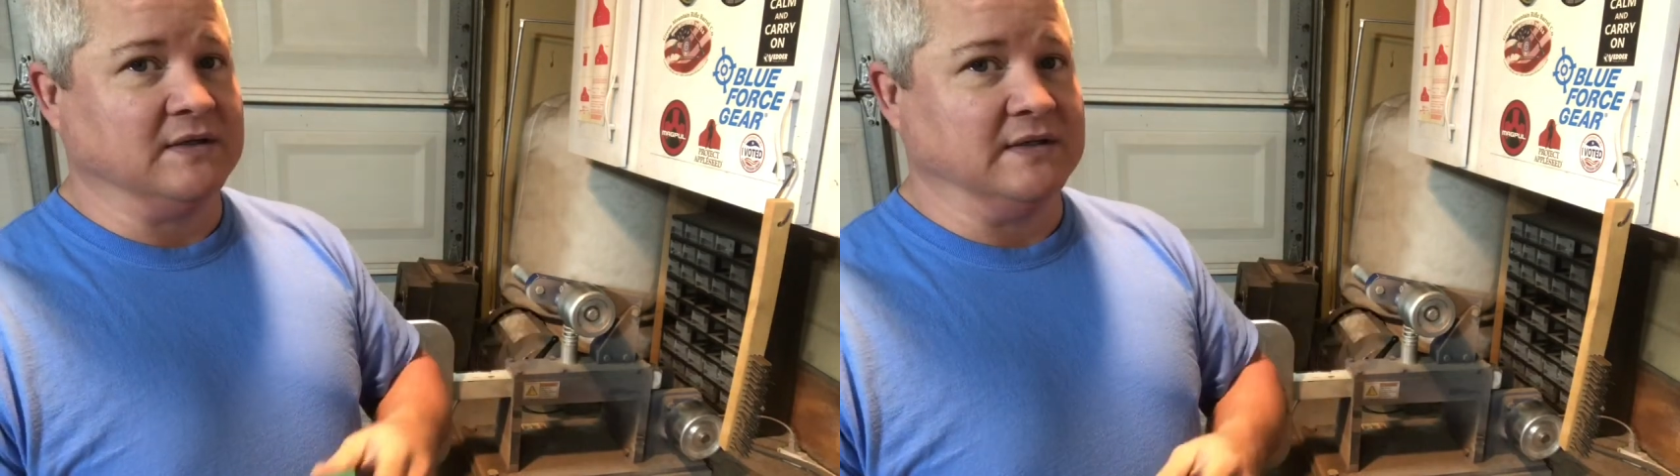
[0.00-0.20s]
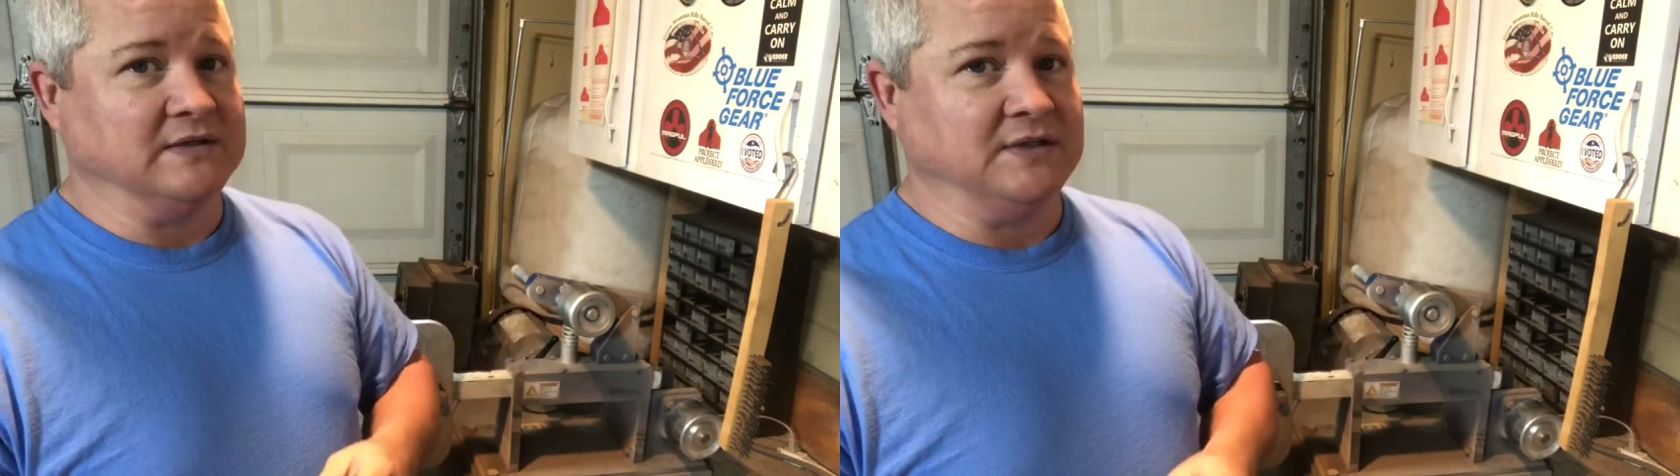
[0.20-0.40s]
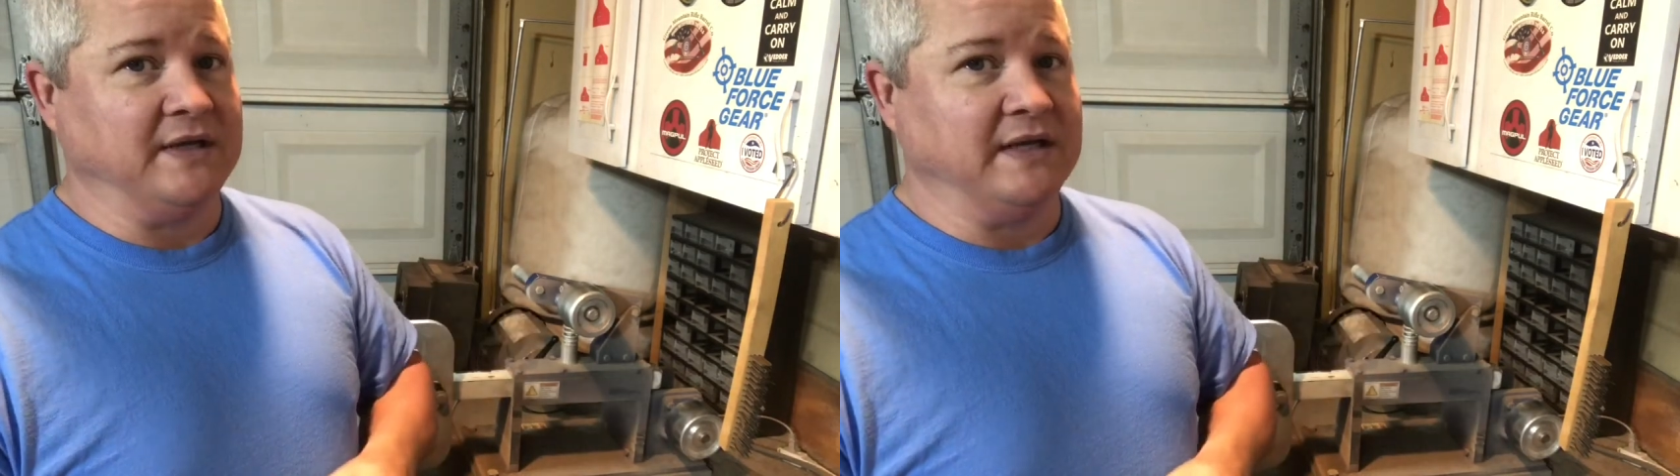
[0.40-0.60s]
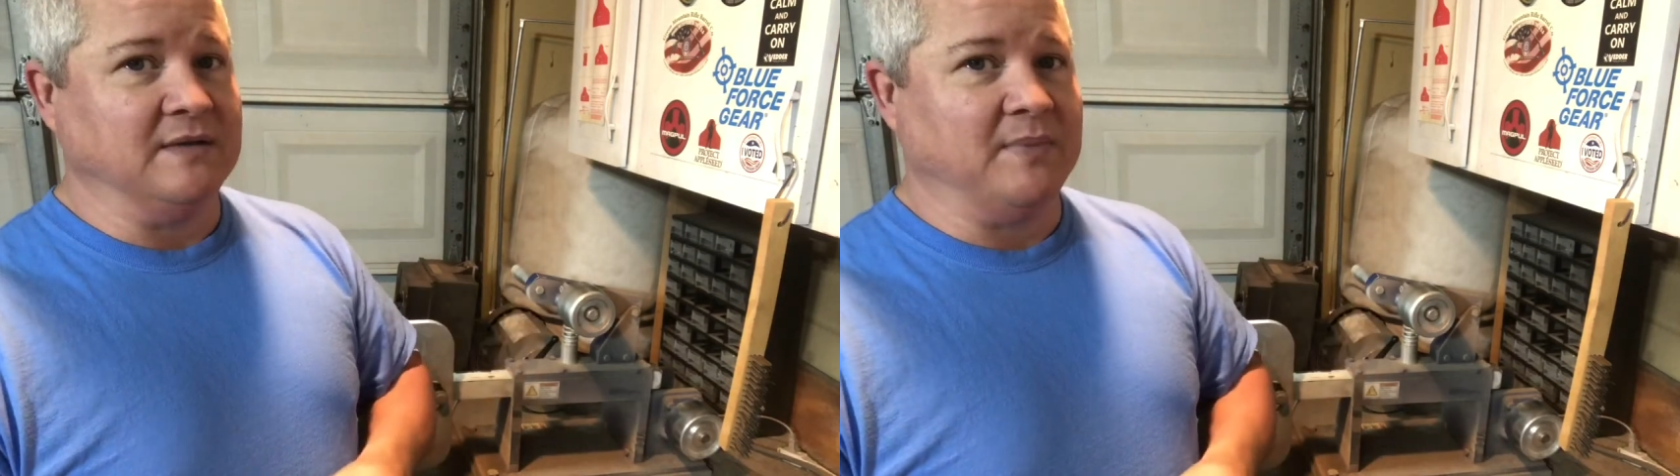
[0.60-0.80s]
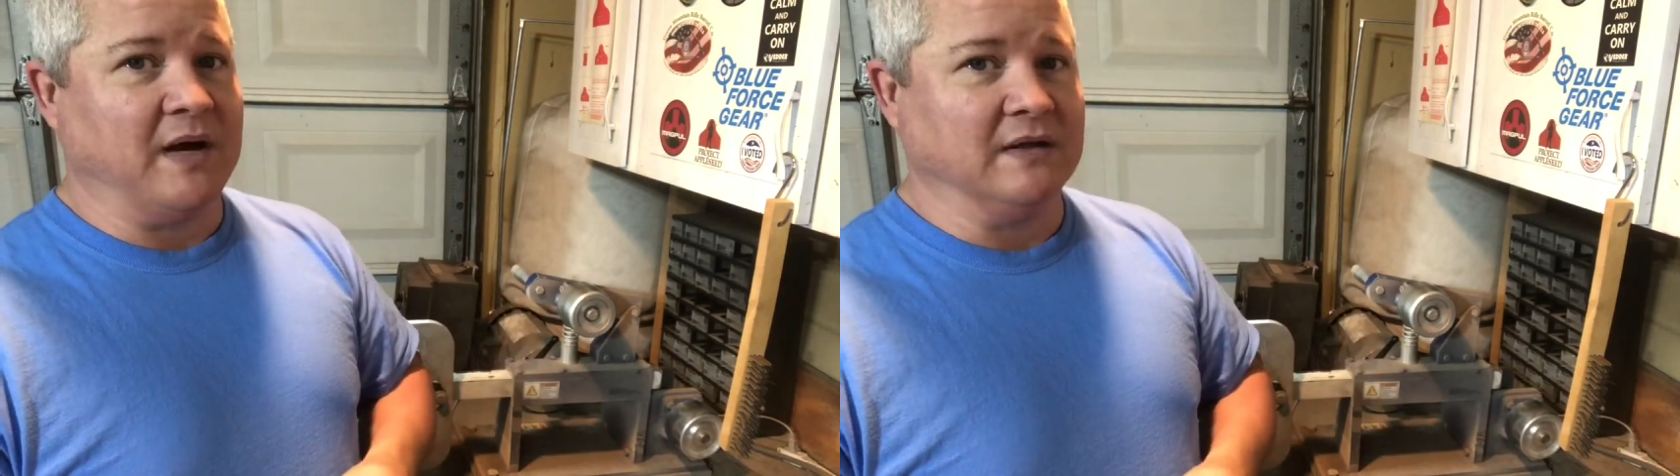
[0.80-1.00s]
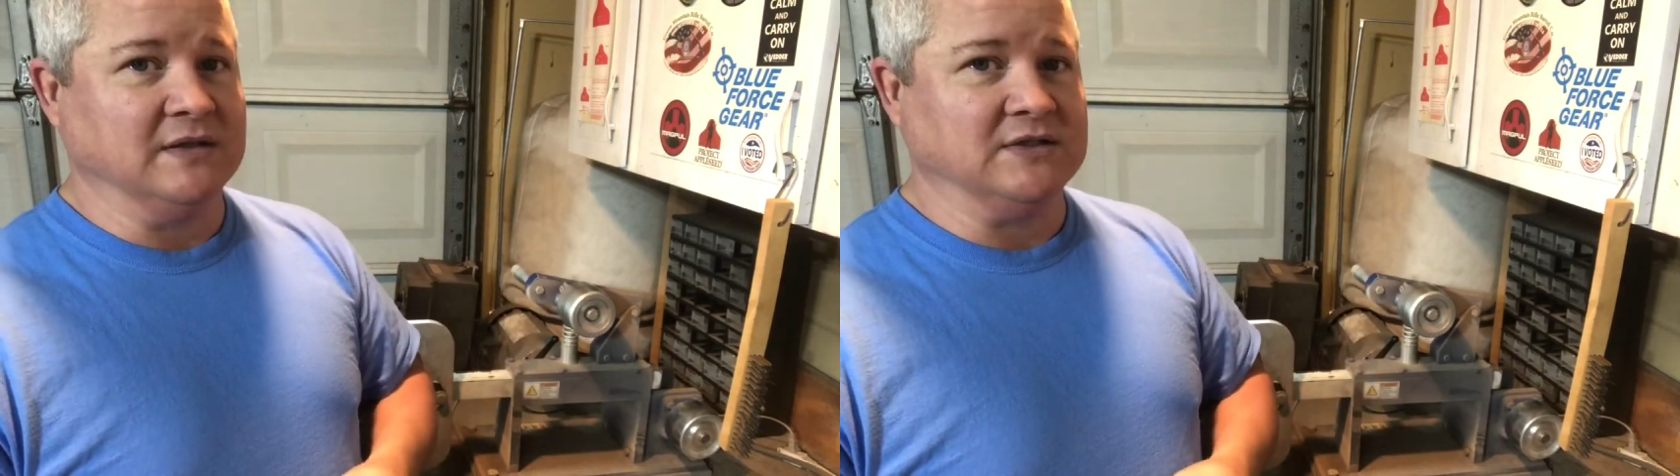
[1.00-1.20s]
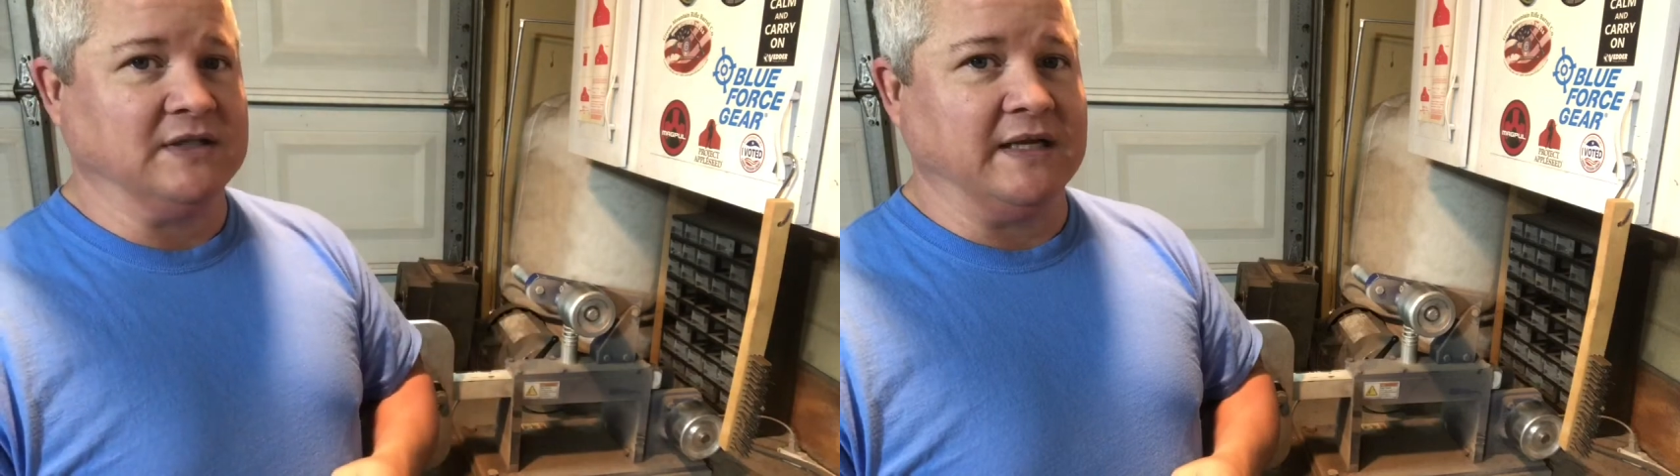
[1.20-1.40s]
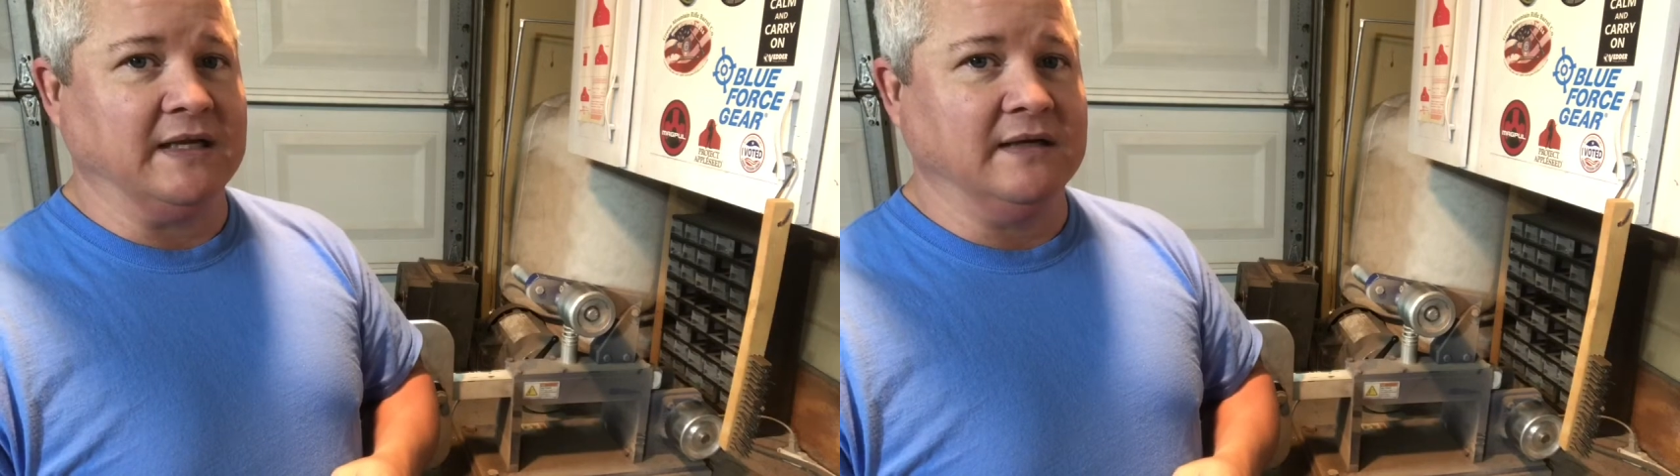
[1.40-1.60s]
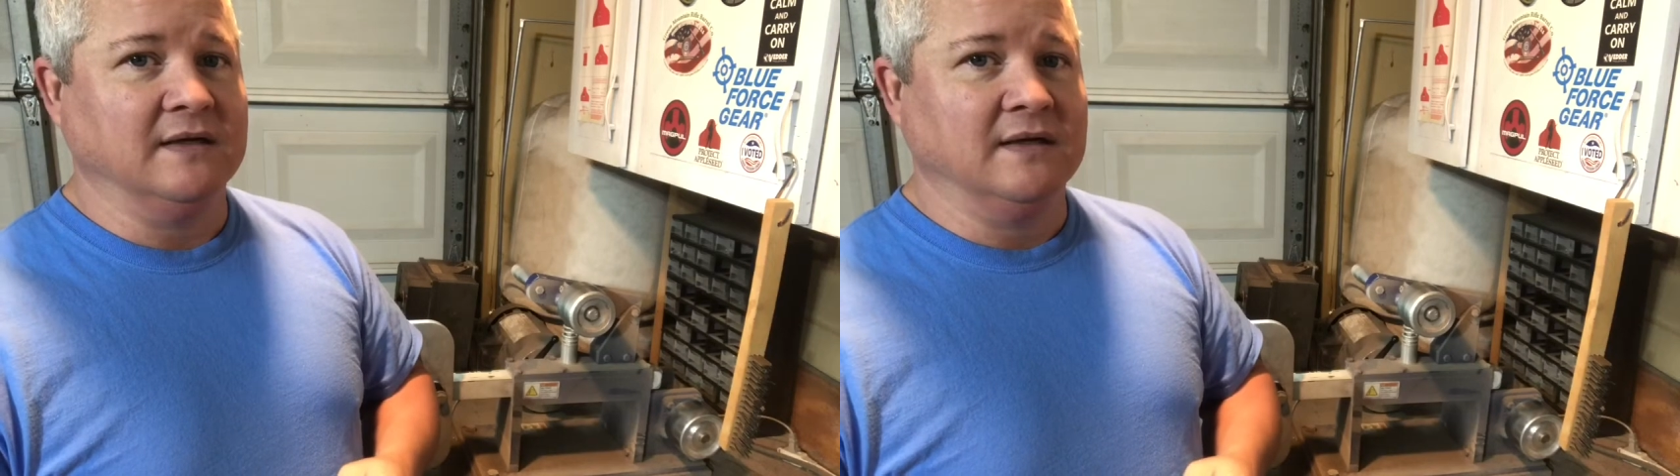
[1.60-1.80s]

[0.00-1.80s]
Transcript: that you need to polish the